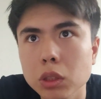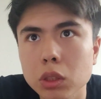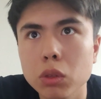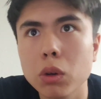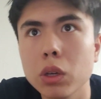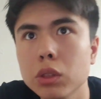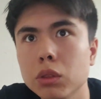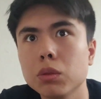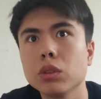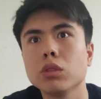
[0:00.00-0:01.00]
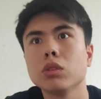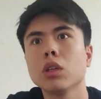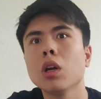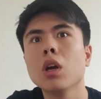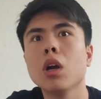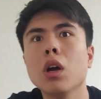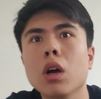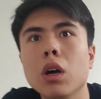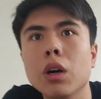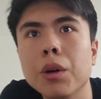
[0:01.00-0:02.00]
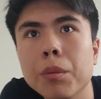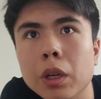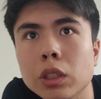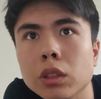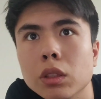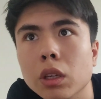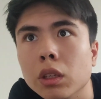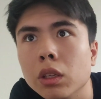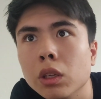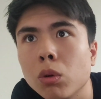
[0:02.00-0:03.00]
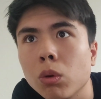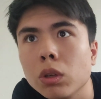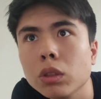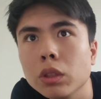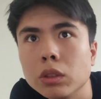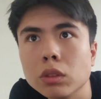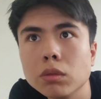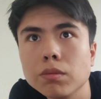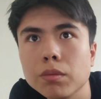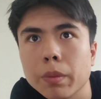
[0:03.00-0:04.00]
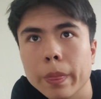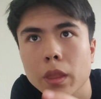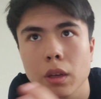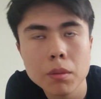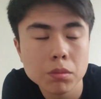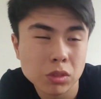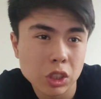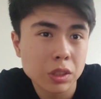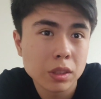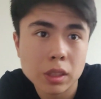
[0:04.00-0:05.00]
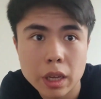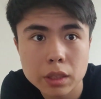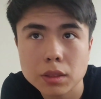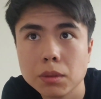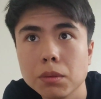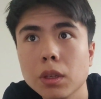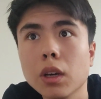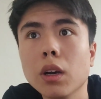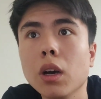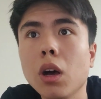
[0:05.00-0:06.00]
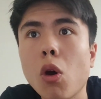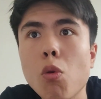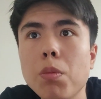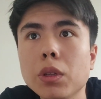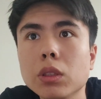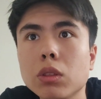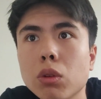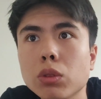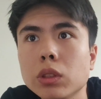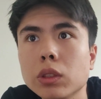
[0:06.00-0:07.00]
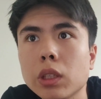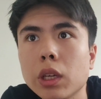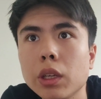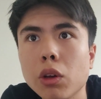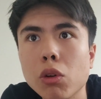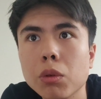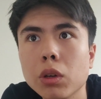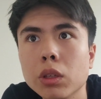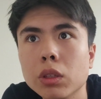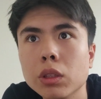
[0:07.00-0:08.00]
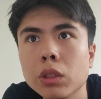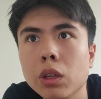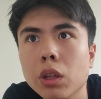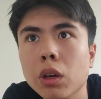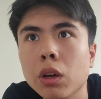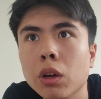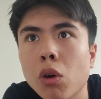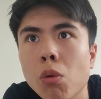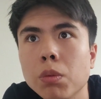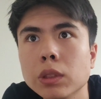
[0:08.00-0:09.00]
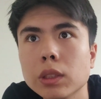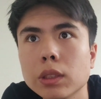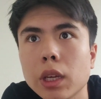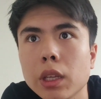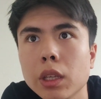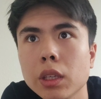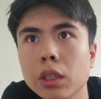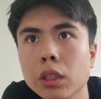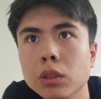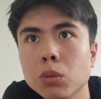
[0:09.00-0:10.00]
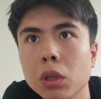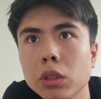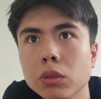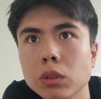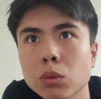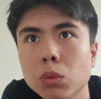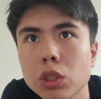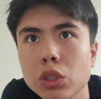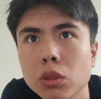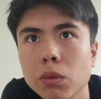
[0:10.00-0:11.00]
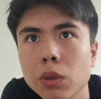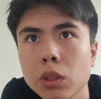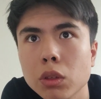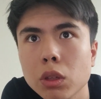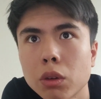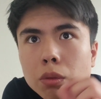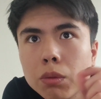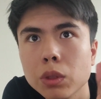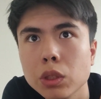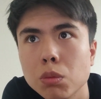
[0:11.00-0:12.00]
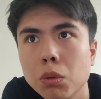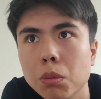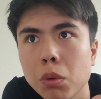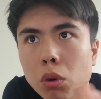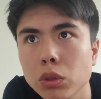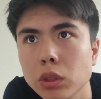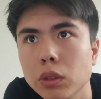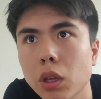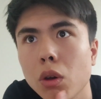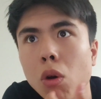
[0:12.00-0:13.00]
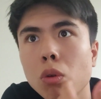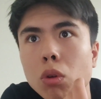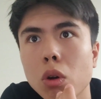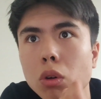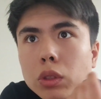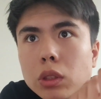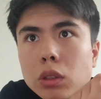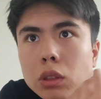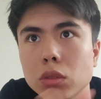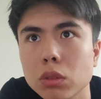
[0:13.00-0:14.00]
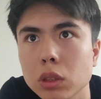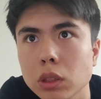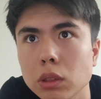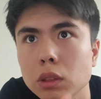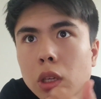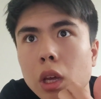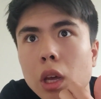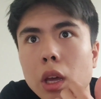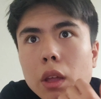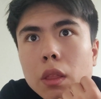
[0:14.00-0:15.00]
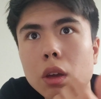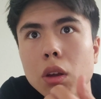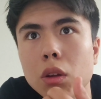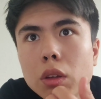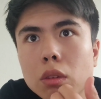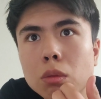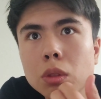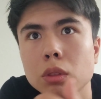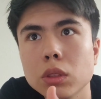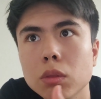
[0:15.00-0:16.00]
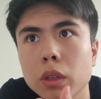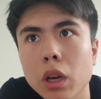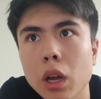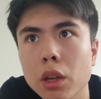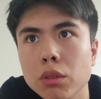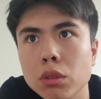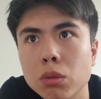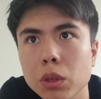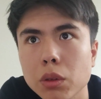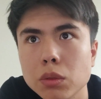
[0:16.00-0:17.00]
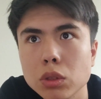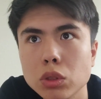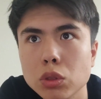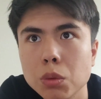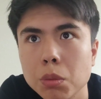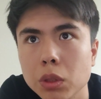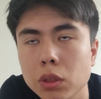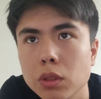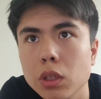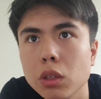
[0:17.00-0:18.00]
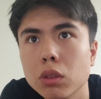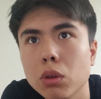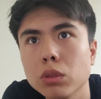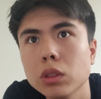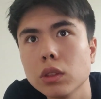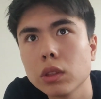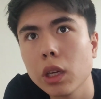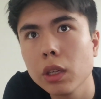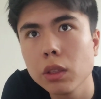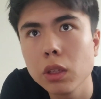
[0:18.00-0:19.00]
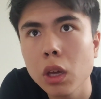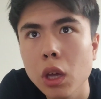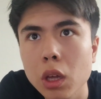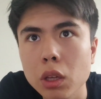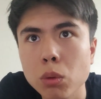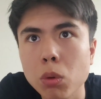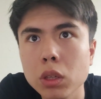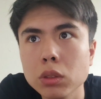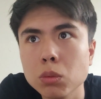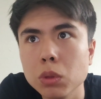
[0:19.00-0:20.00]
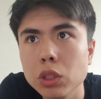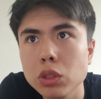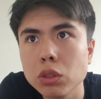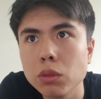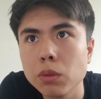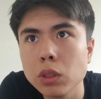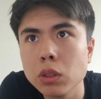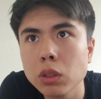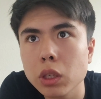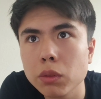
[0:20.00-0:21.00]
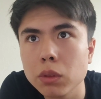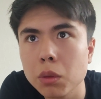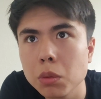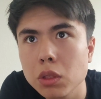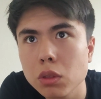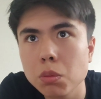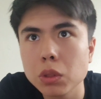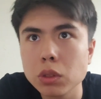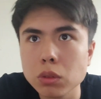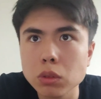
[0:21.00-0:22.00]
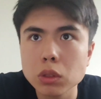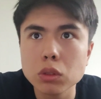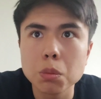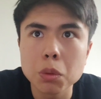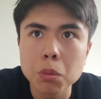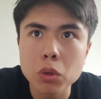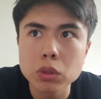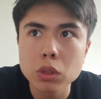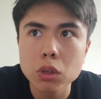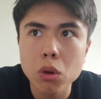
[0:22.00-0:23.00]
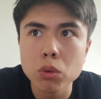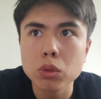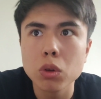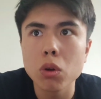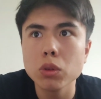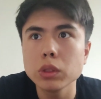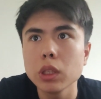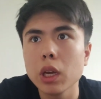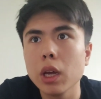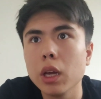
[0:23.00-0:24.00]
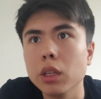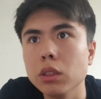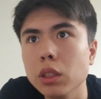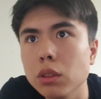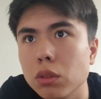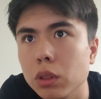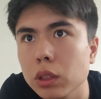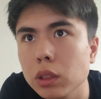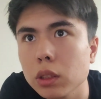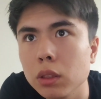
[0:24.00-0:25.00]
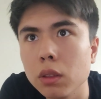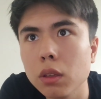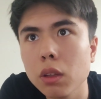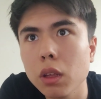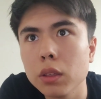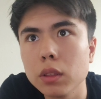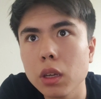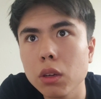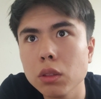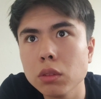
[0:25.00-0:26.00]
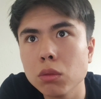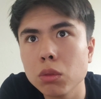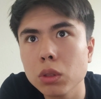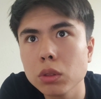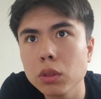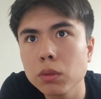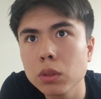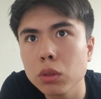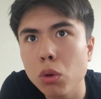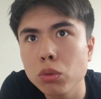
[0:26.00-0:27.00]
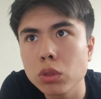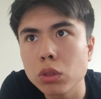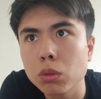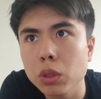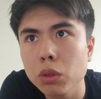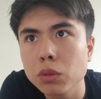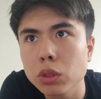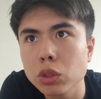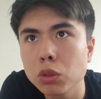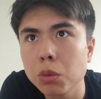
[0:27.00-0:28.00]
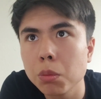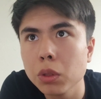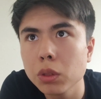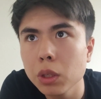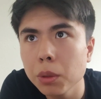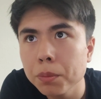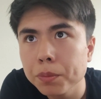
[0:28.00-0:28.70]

Inequality refers to the unequal and just the negative. Open and closed society. In open society is one in which individuals are free to propose their own goals and interests, and there are relatively higher degree of social mobility in closed society, in one in which individuals have limited opportunities to propose their own goals and interests, and there in relatively low degree of social mobility.